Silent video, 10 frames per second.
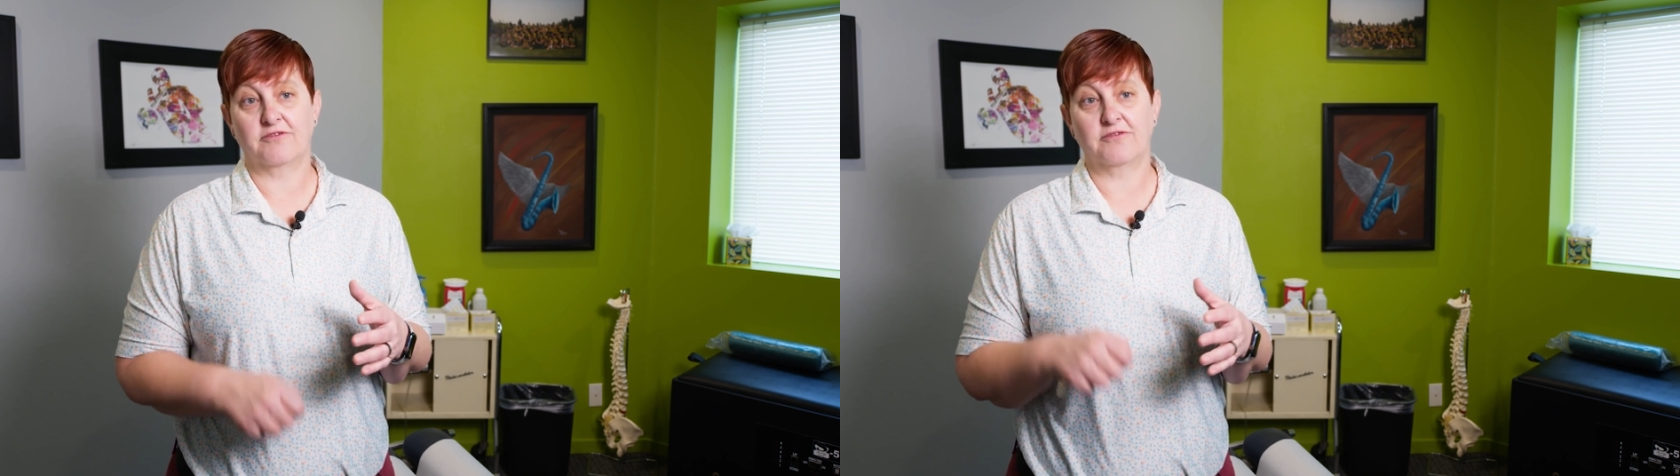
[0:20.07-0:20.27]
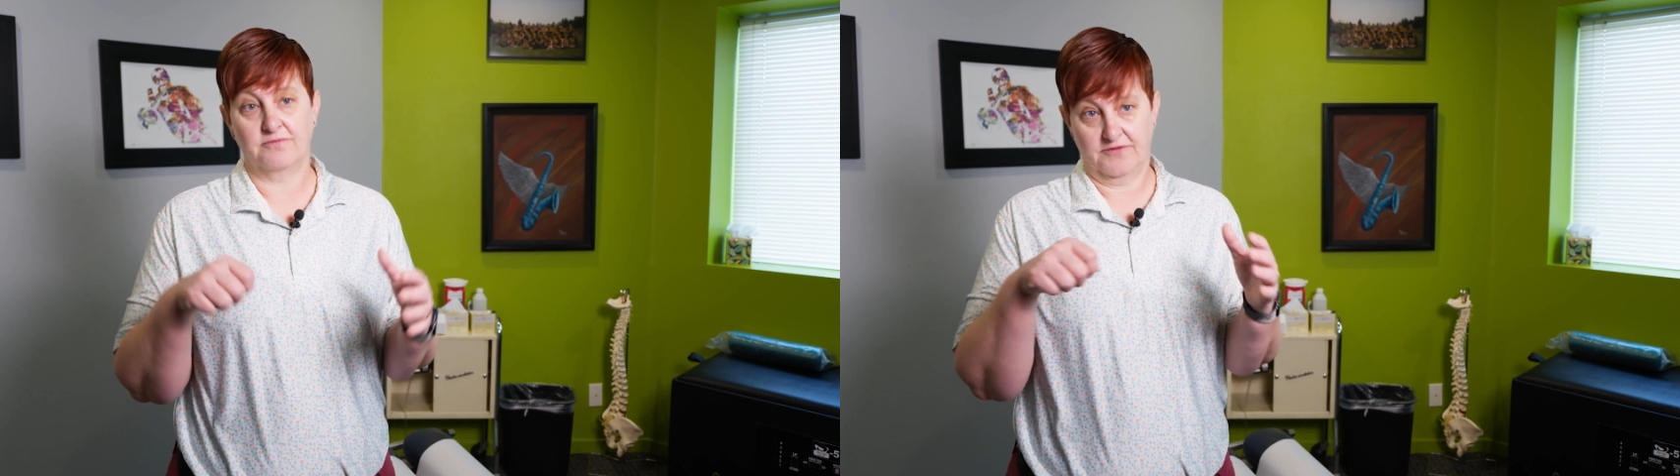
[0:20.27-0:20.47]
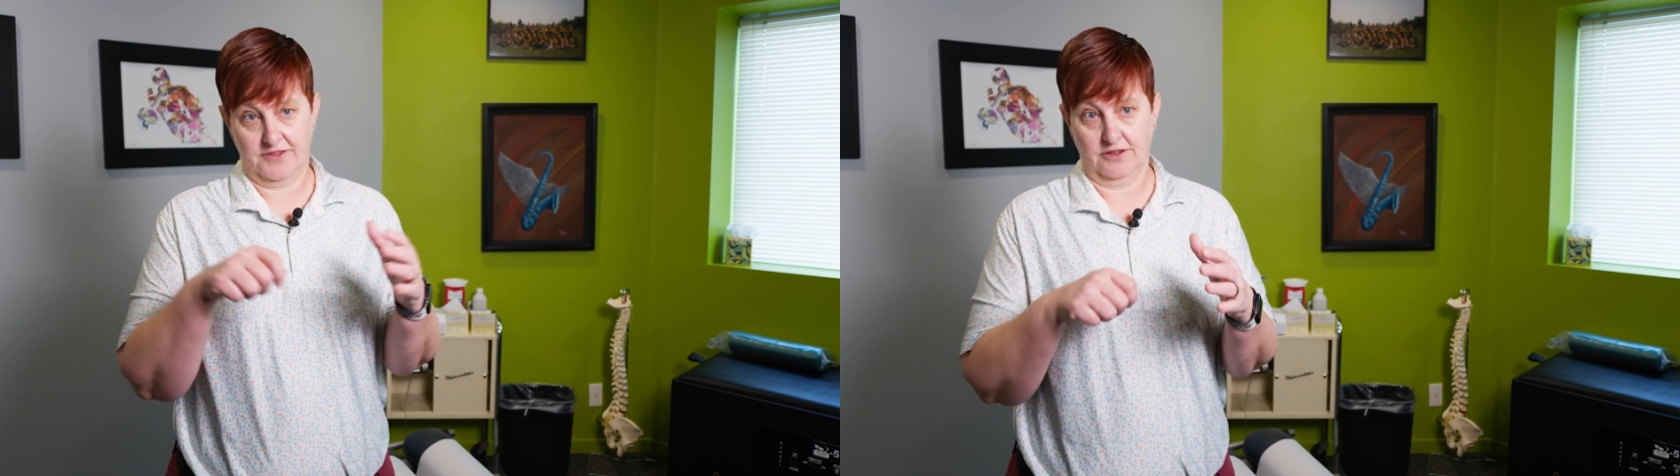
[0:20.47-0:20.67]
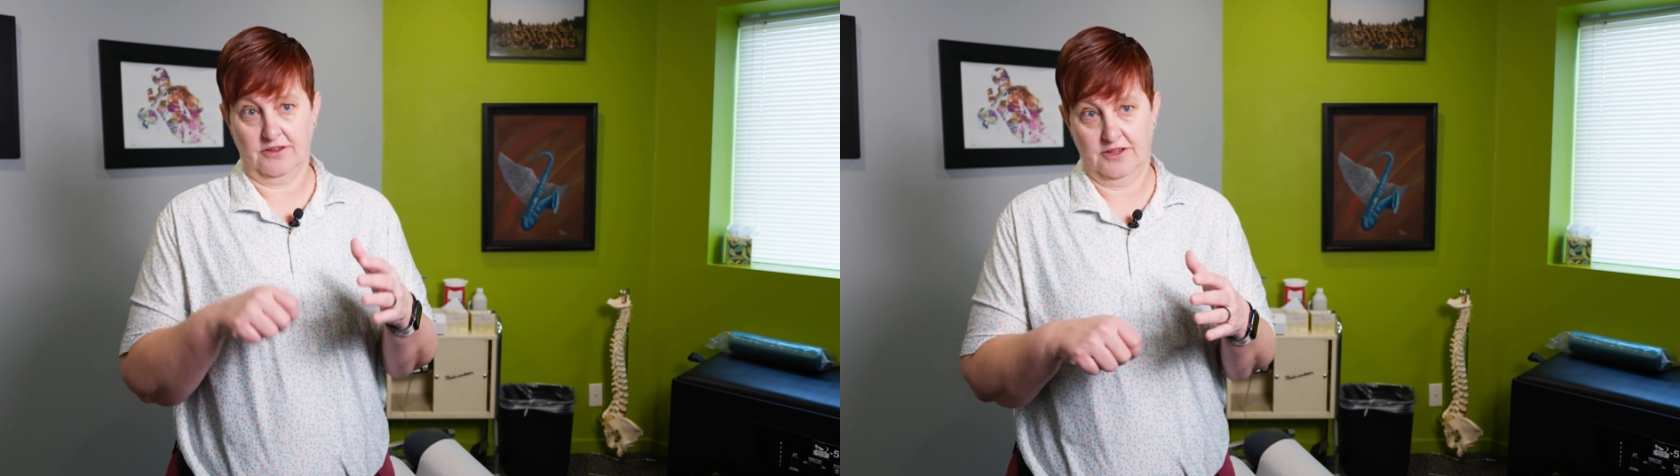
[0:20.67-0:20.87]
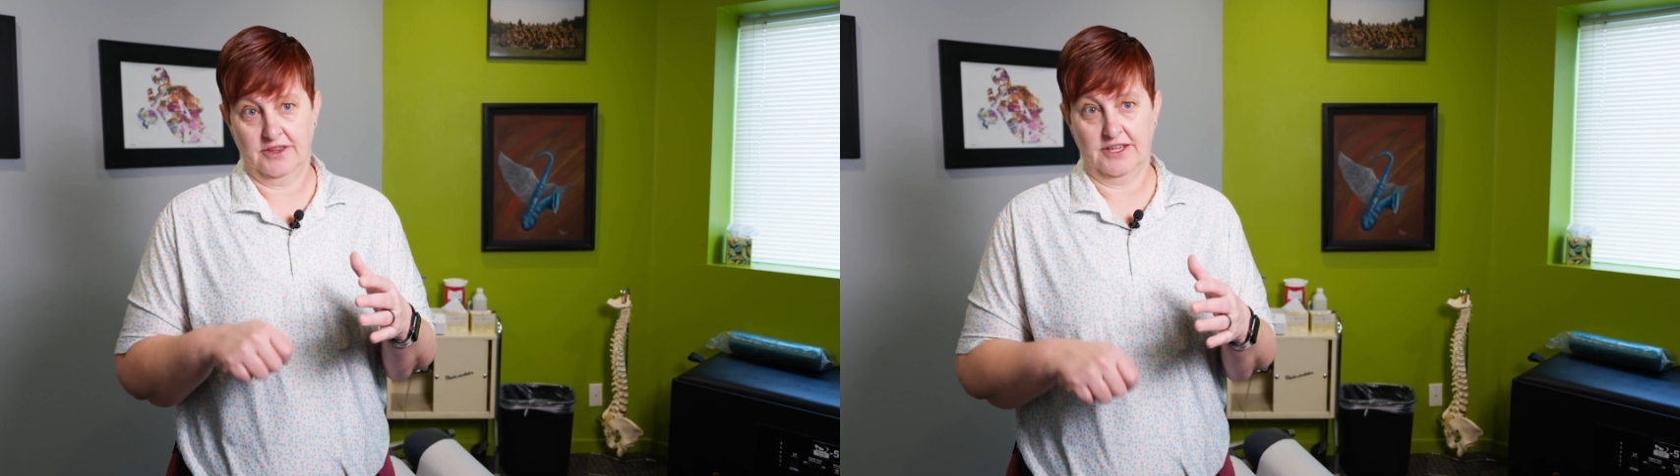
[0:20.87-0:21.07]

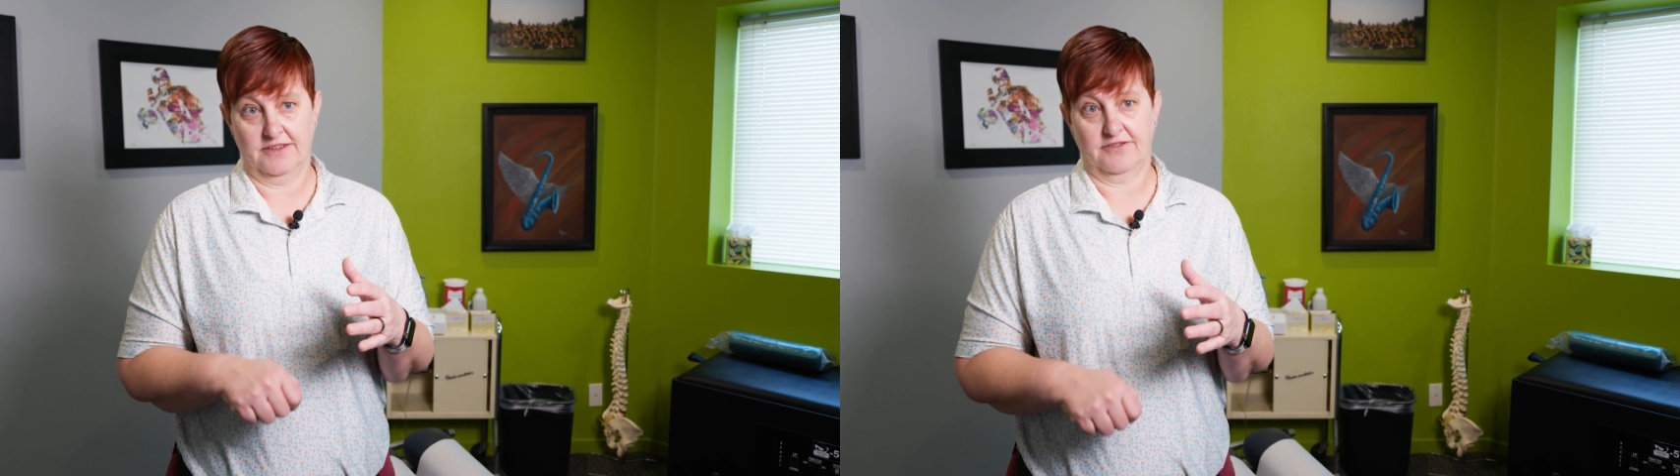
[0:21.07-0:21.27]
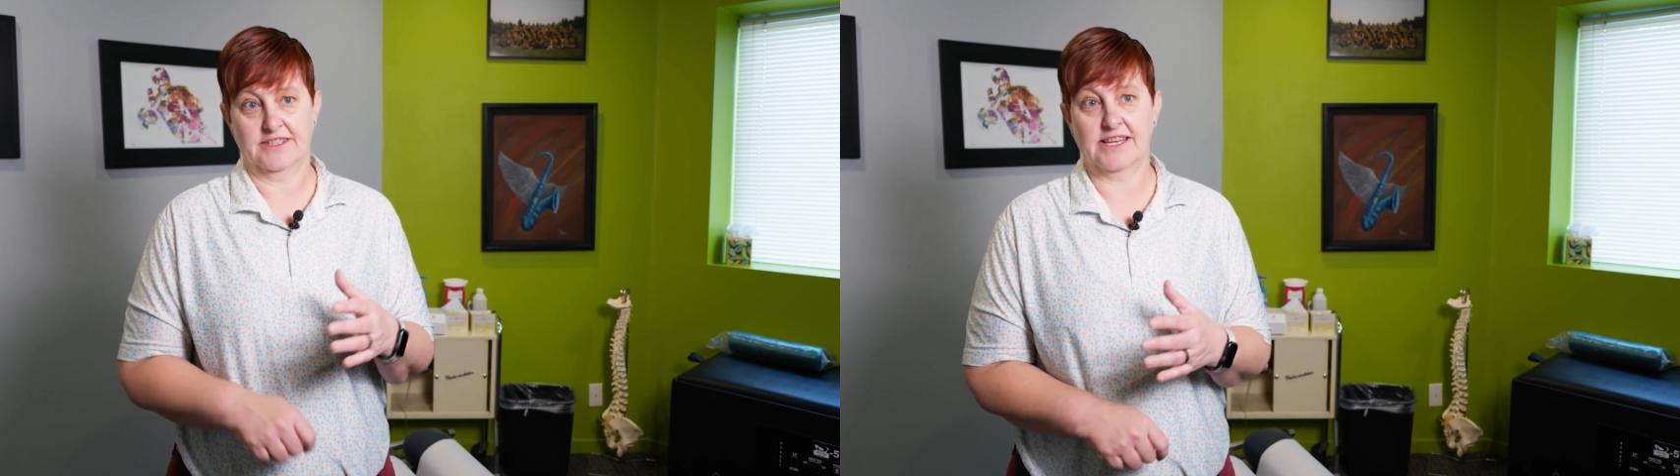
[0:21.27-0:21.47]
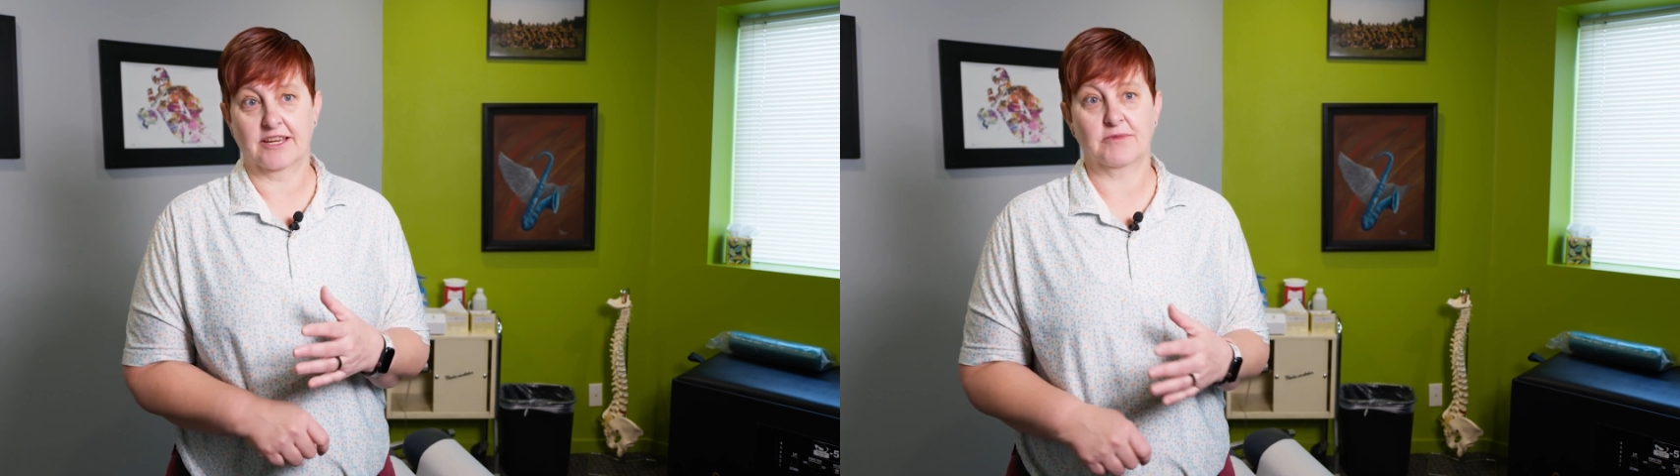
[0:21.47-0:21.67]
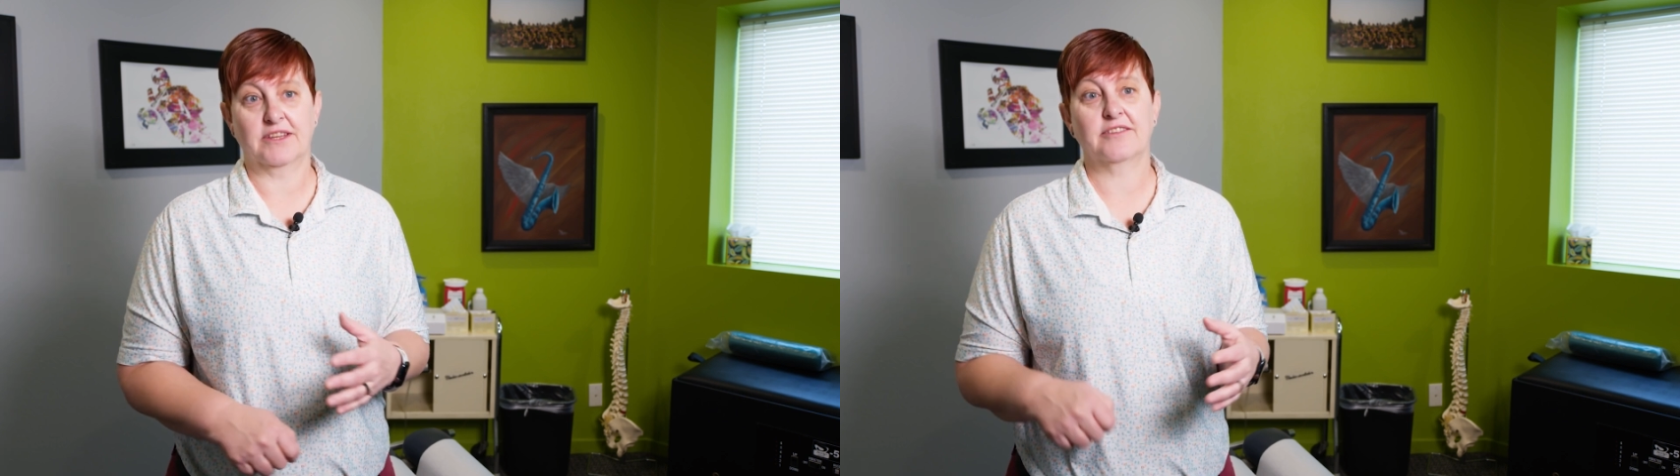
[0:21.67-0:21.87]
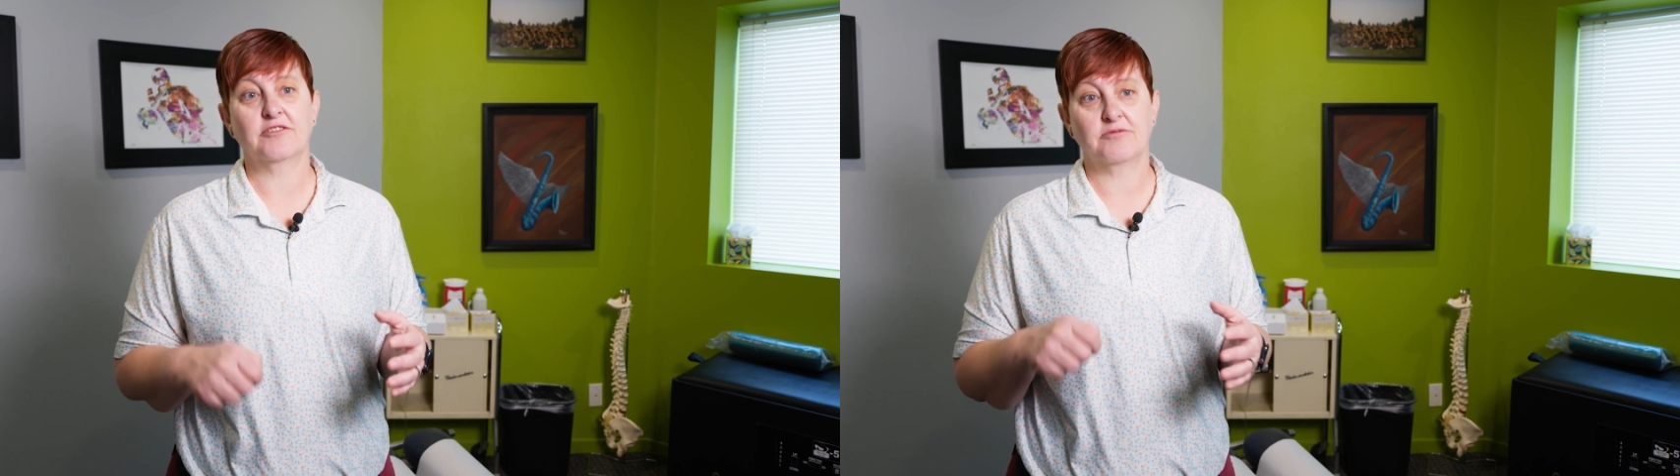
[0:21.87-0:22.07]
feel the different segments